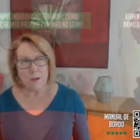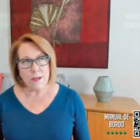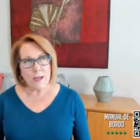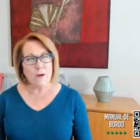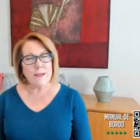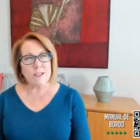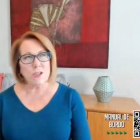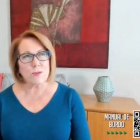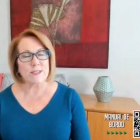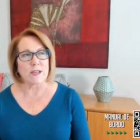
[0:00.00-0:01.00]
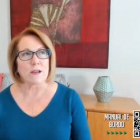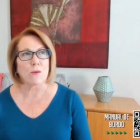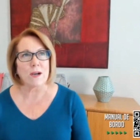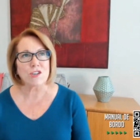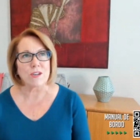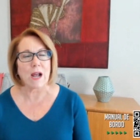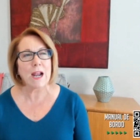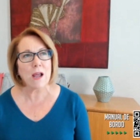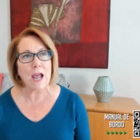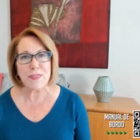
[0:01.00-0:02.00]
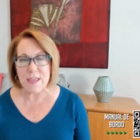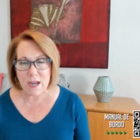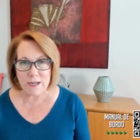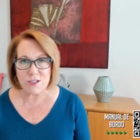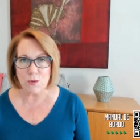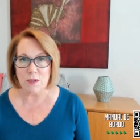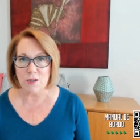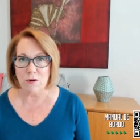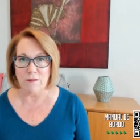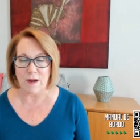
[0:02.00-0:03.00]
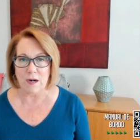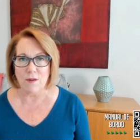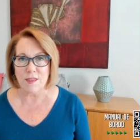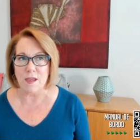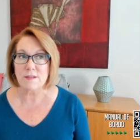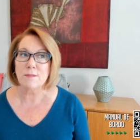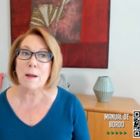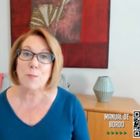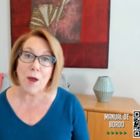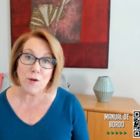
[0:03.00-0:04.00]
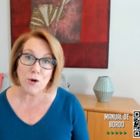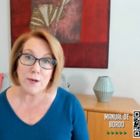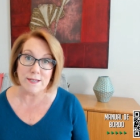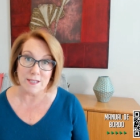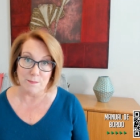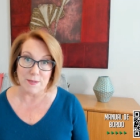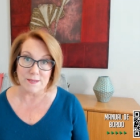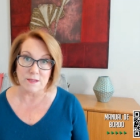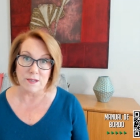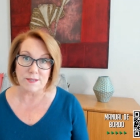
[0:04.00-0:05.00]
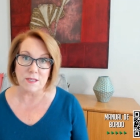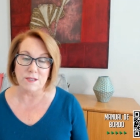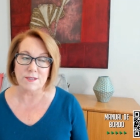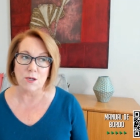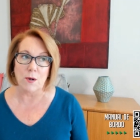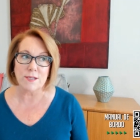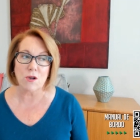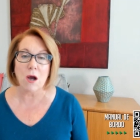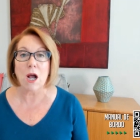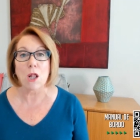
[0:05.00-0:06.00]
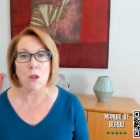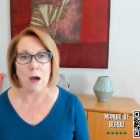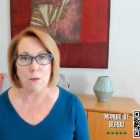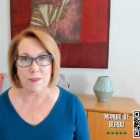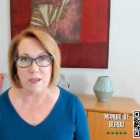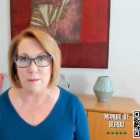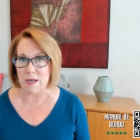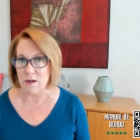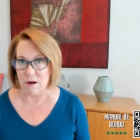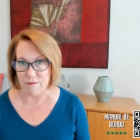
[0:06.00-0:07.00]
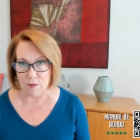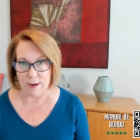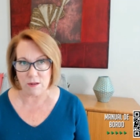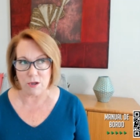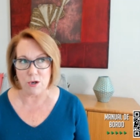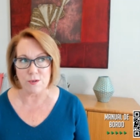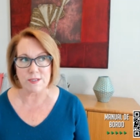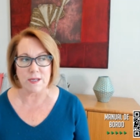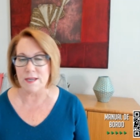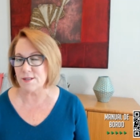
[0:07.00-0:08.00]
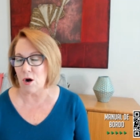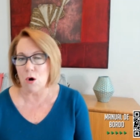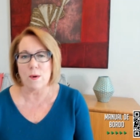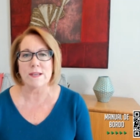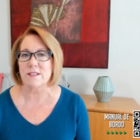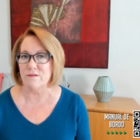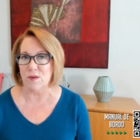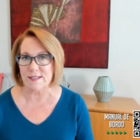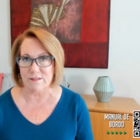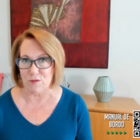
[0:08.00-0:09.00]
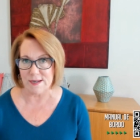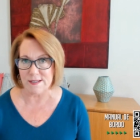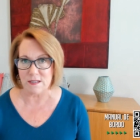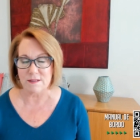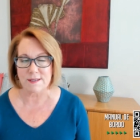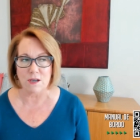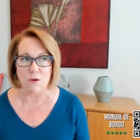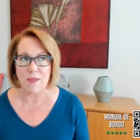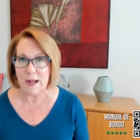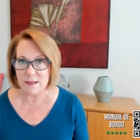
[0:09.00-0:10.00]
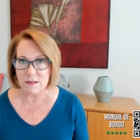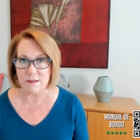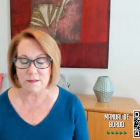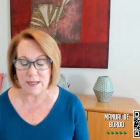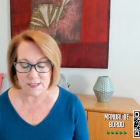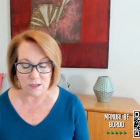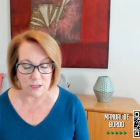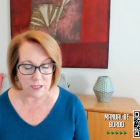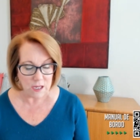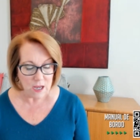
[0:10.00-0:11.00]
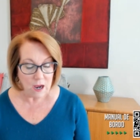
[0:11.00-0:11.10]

Yeah, it's an interesting question. I think I do a little of everything. So my brother is in business, and so I talk a lot with him. He and I are very close, and he's always the voice of reason. So that's good.